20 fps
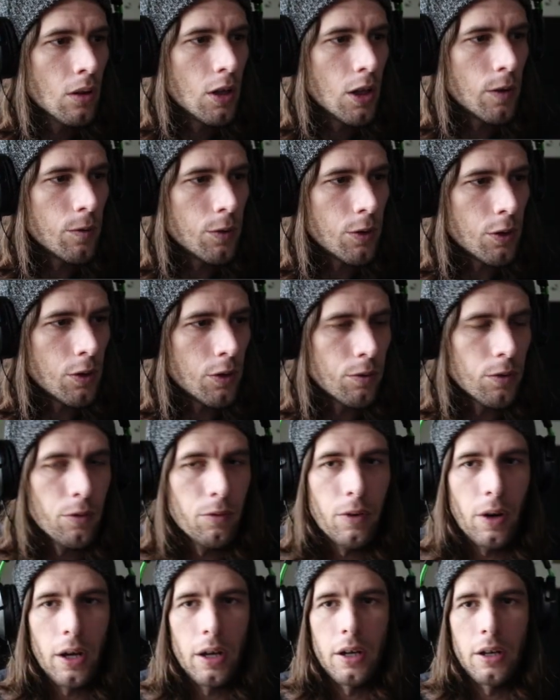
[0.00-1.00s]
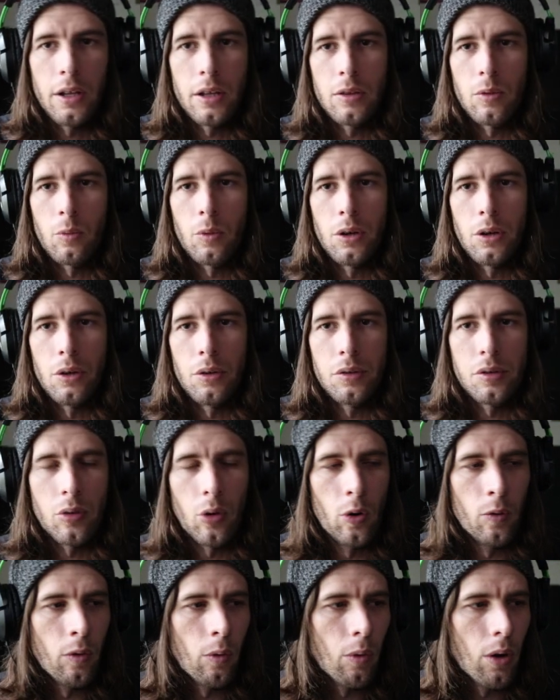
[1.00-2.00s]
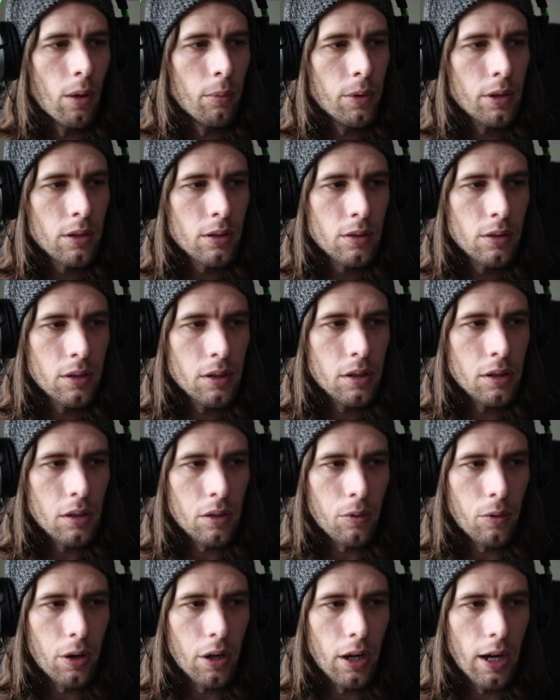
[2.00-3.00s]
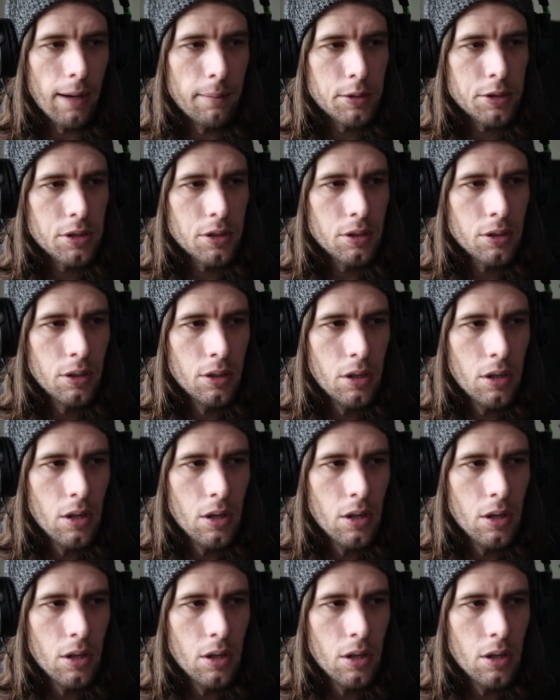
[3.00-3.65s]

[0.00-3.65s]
If you're finding that the windows are overwhelming, this is a great option,